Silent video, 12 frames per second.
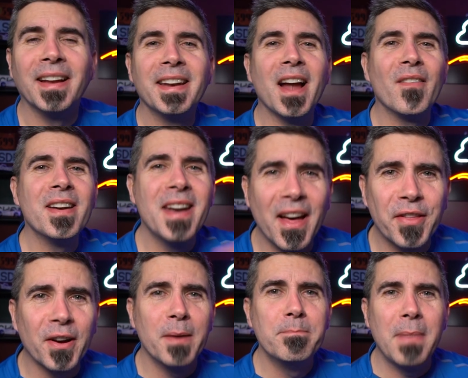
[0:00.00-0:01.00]
Now,
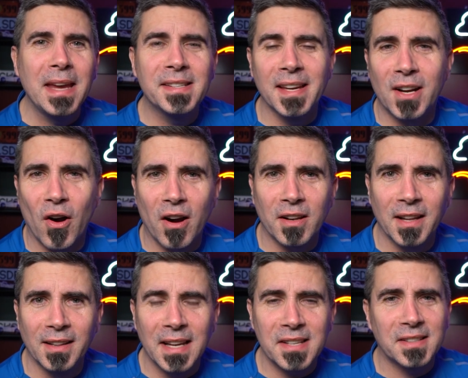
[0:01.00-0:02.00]
another amazing car on
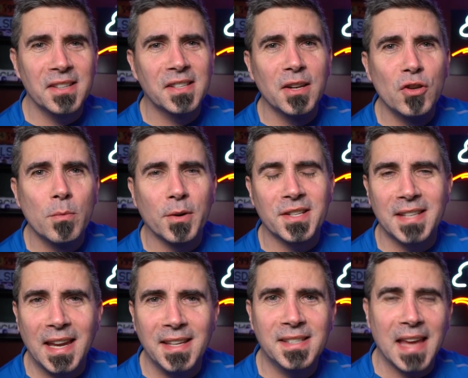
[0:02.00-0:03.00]
the list is the new
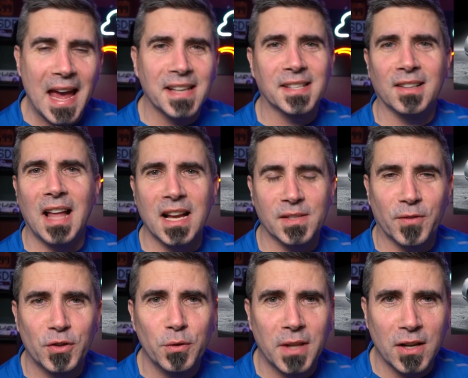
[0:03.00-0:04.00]
Mercedes S-Class
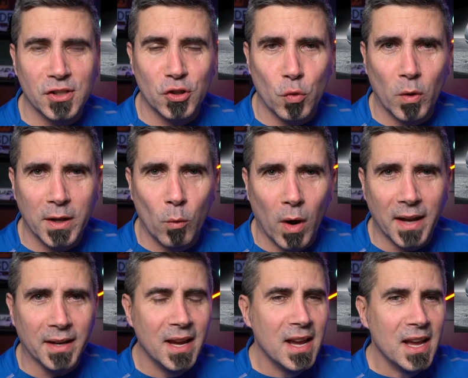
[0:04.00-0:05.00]
for 2021.